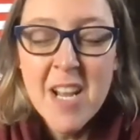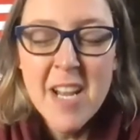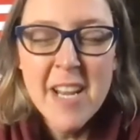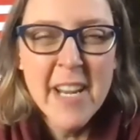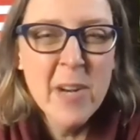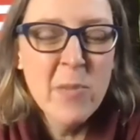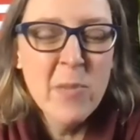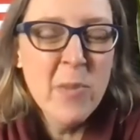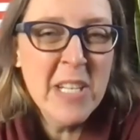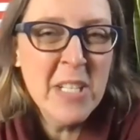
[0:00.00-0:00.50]

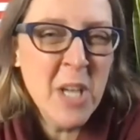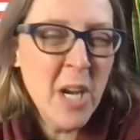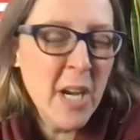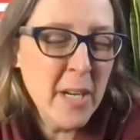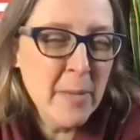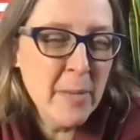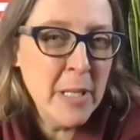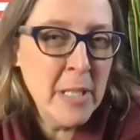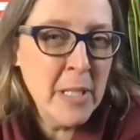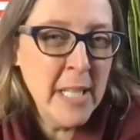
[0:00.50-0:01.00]
Can we talk
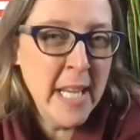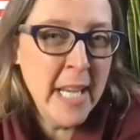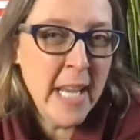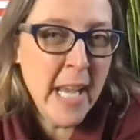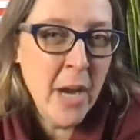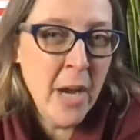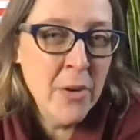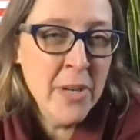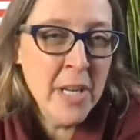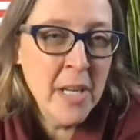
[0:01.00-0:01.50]
about Lake
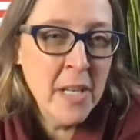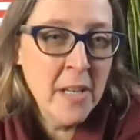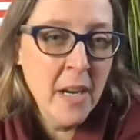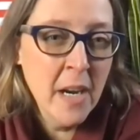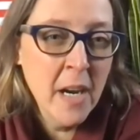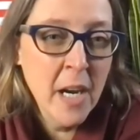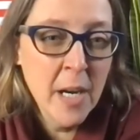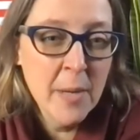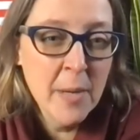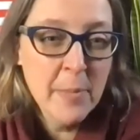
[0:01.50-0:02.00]
County?
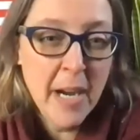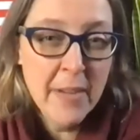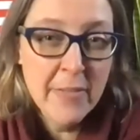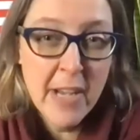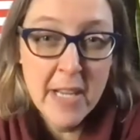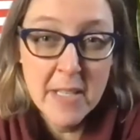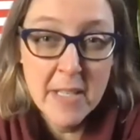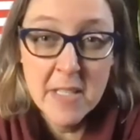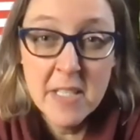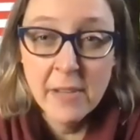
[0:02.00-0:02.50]
I've
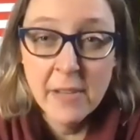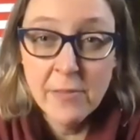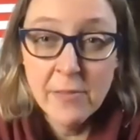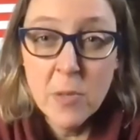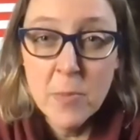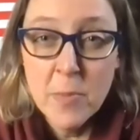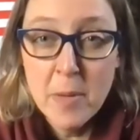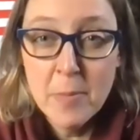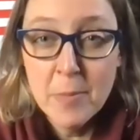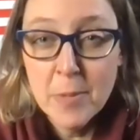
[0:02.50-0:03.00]
had several
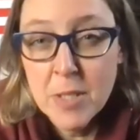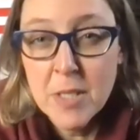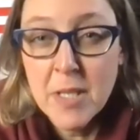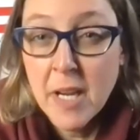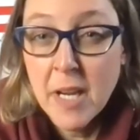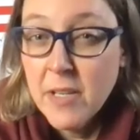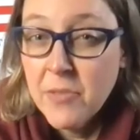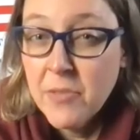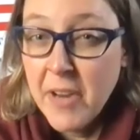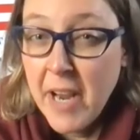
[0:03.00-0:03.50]
members
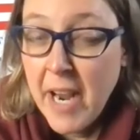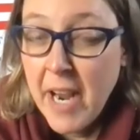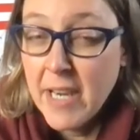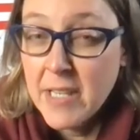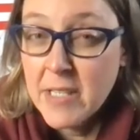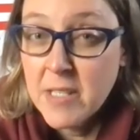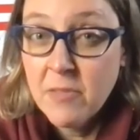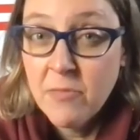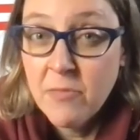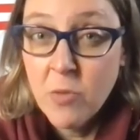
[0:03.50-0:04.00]
kind of
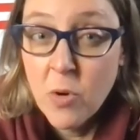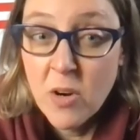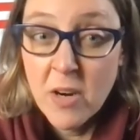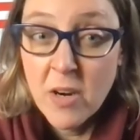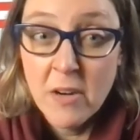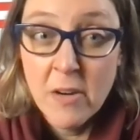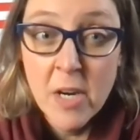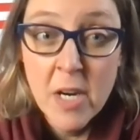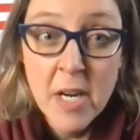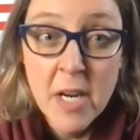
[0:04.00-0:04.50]
ask
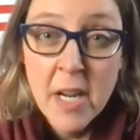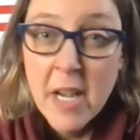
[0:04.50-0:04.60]
for